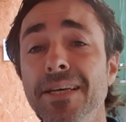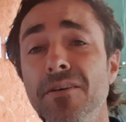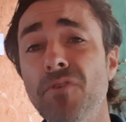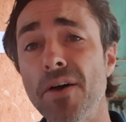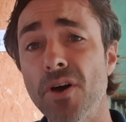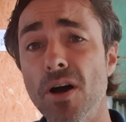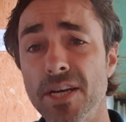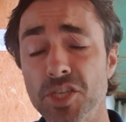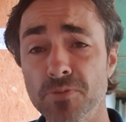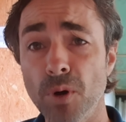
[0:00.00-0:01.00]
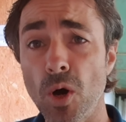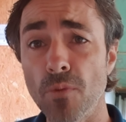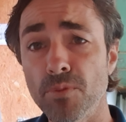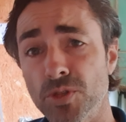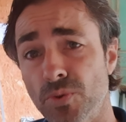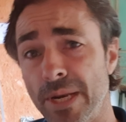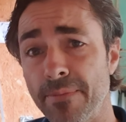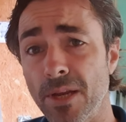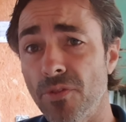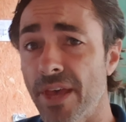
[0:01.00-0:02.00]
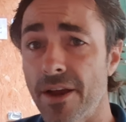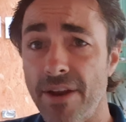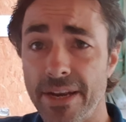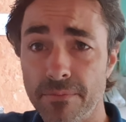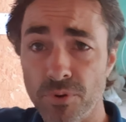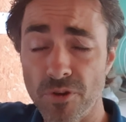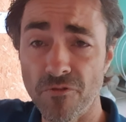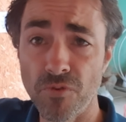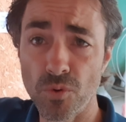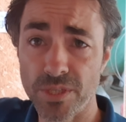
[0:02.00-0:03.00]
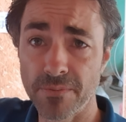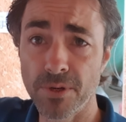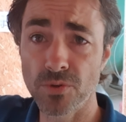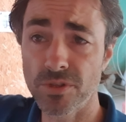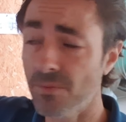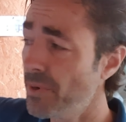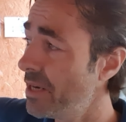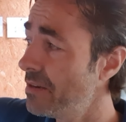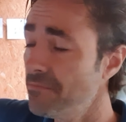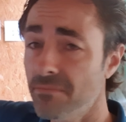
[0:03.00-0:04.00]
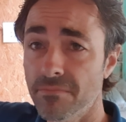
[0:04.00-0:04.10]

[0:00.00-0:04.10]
find the highest spot, put 20 mil on there, end up putting 40 mil somewhere,